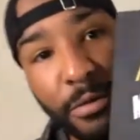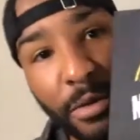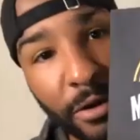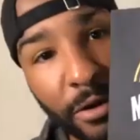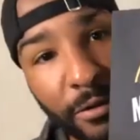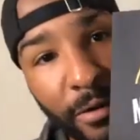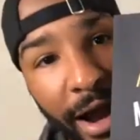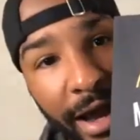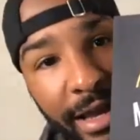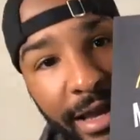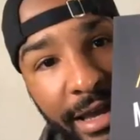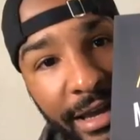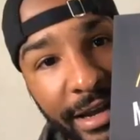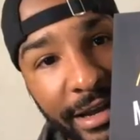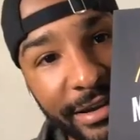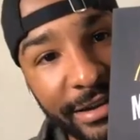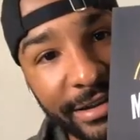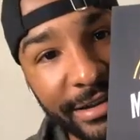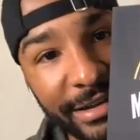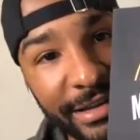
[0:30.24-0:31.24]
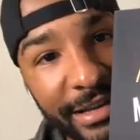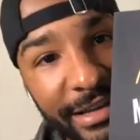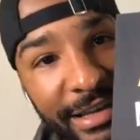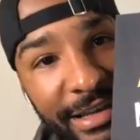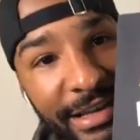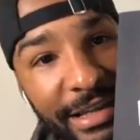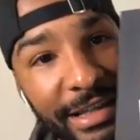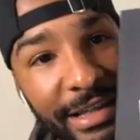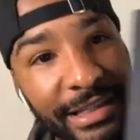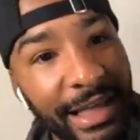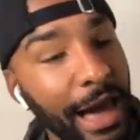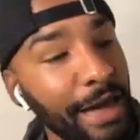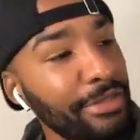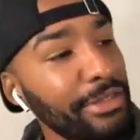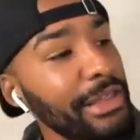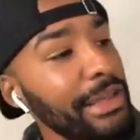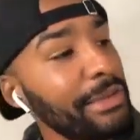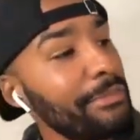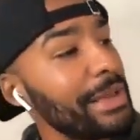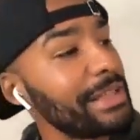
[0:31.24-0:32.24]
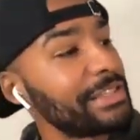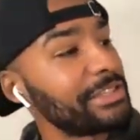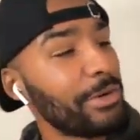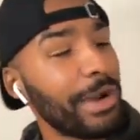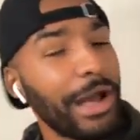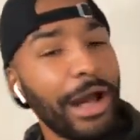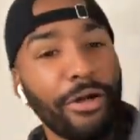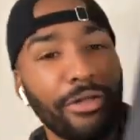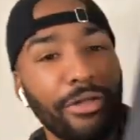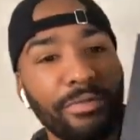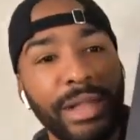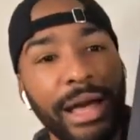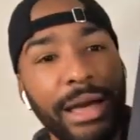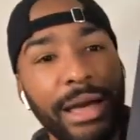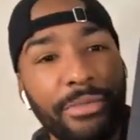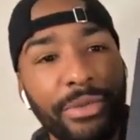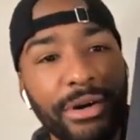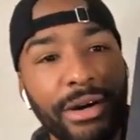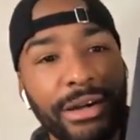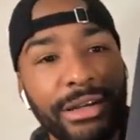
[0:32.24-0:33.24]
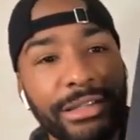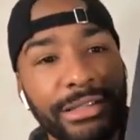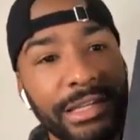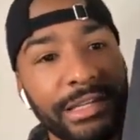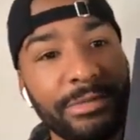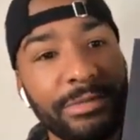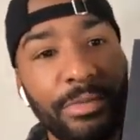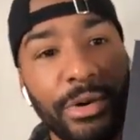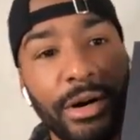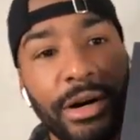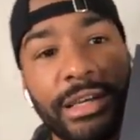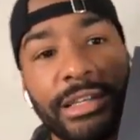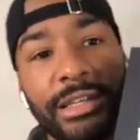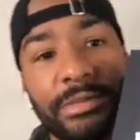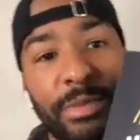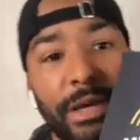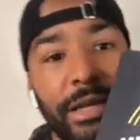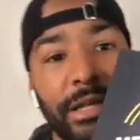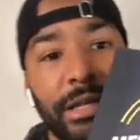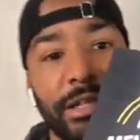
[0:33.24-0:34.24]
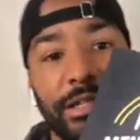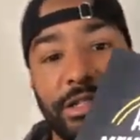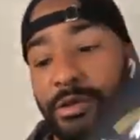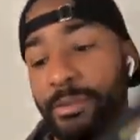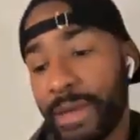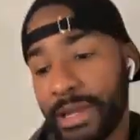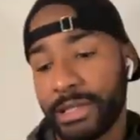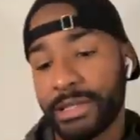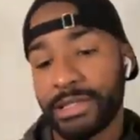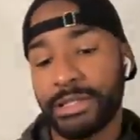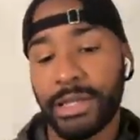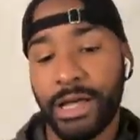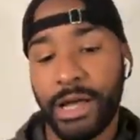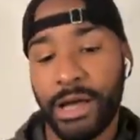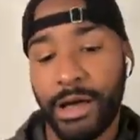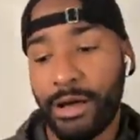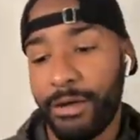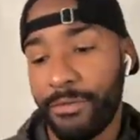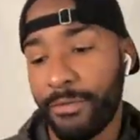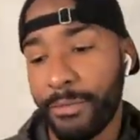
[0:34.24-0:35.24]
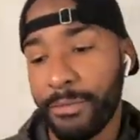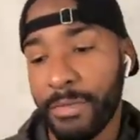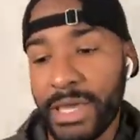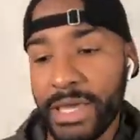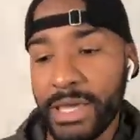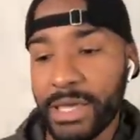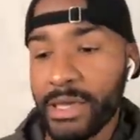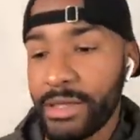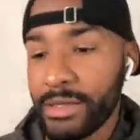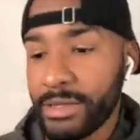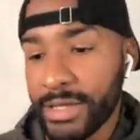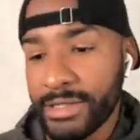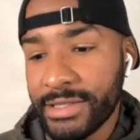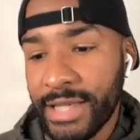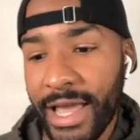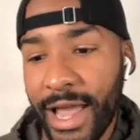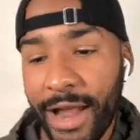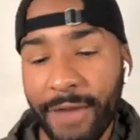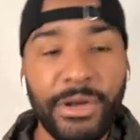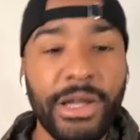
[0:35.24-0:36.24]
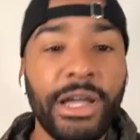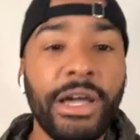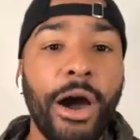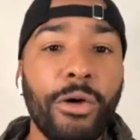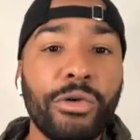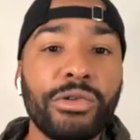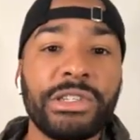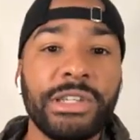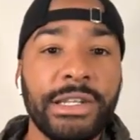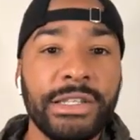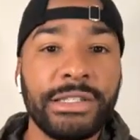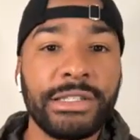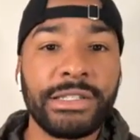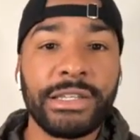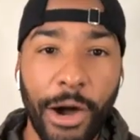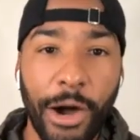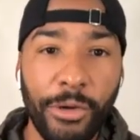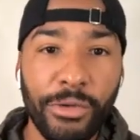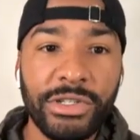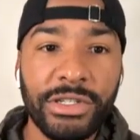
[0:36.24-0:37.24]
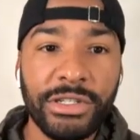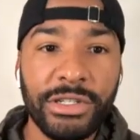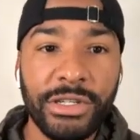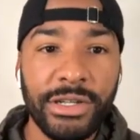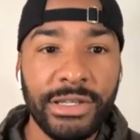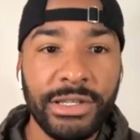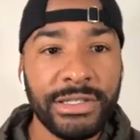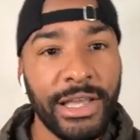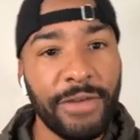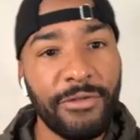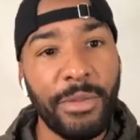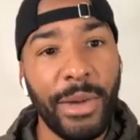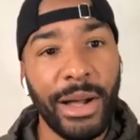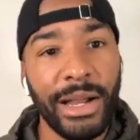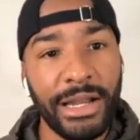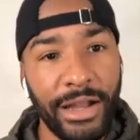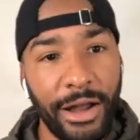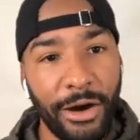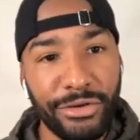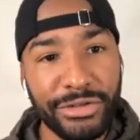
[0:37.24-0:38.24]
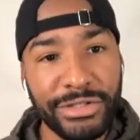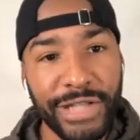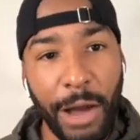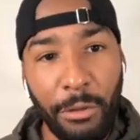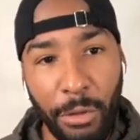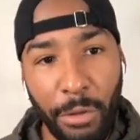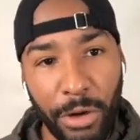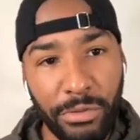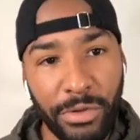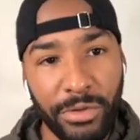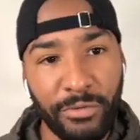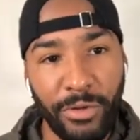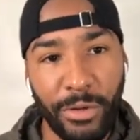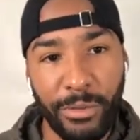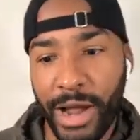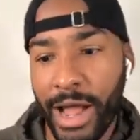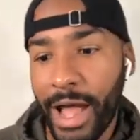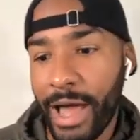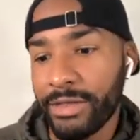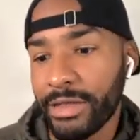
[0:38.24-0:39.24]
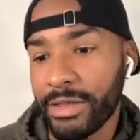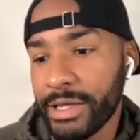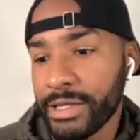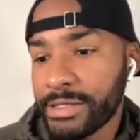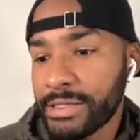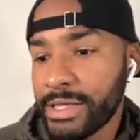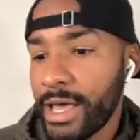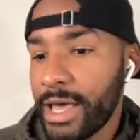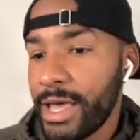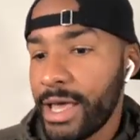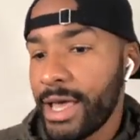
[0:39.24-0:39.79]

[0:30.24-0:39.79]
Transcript: book right here, Athlete Mental Health Playbook. This book has been tremendous for me. They say every coach needs a coach. As everybody knows, I work with former athletes.